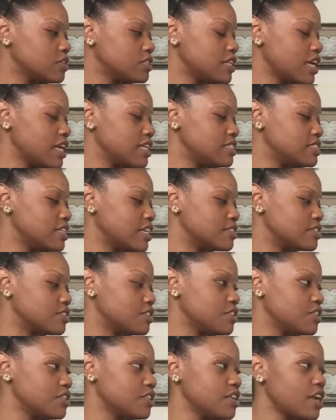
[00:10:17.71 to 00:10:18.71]
tastes as
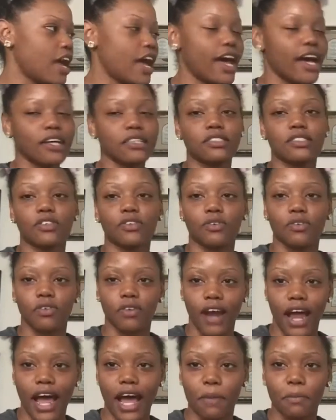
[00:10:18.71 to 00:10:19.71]
good as
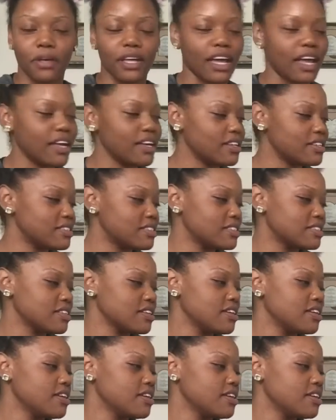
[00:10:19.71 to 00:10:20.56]
crab cakes.